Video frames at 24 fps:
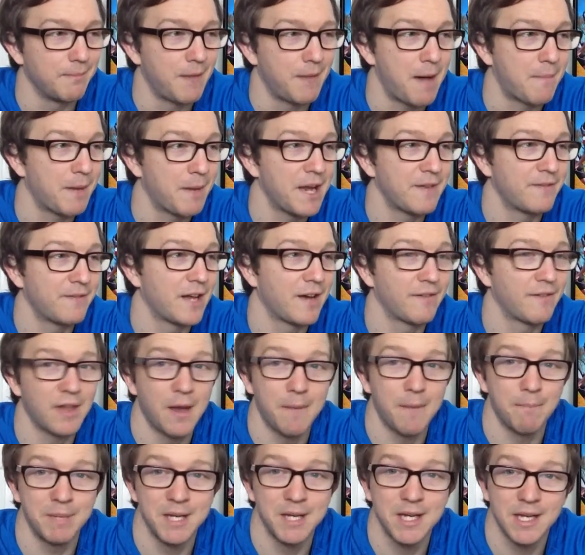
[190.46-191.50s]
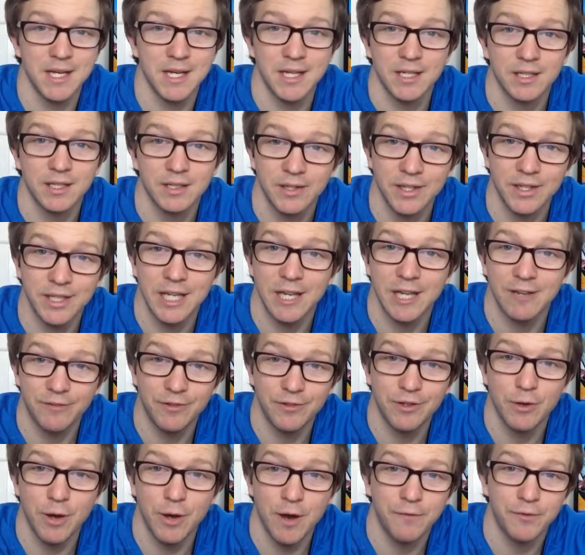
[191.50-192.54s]
I might even have that beer they give
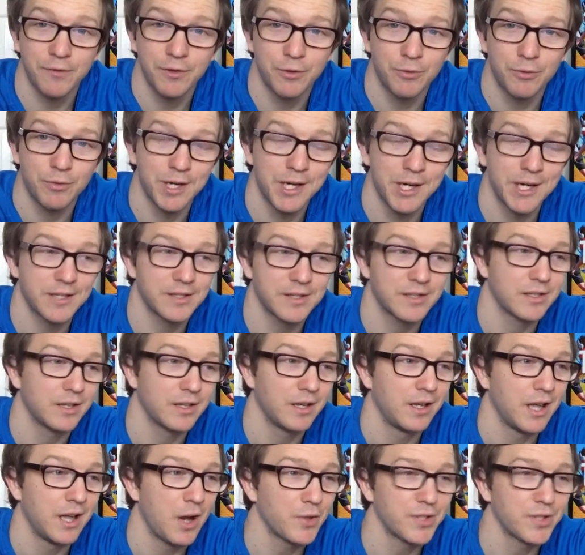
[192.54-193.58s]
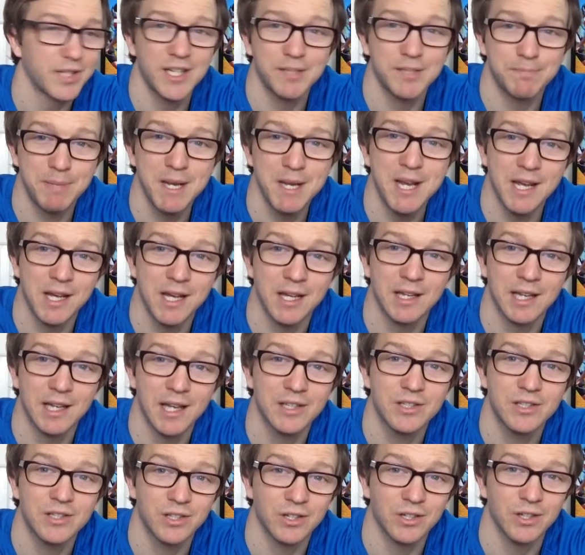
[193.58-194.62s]
you after the race. That was a nice beer
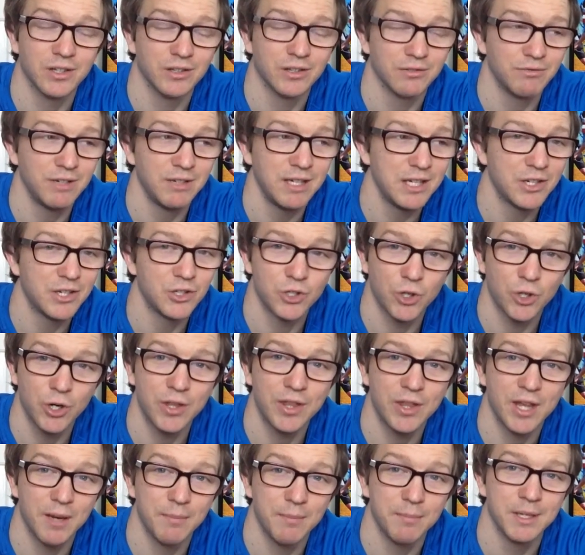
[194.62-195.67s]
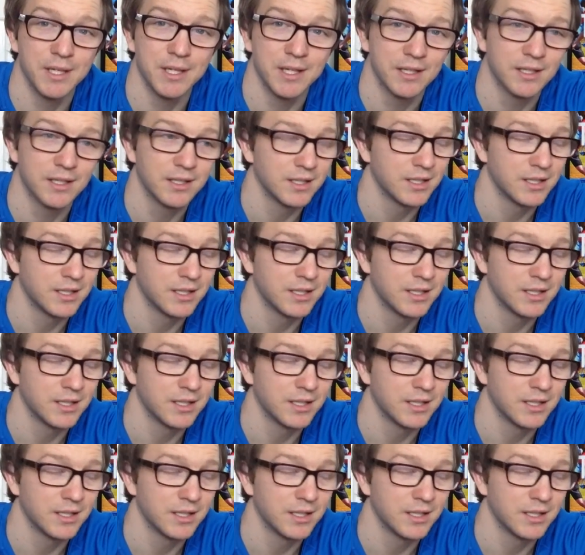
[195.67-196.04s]
last year. I really enjoyed that beer.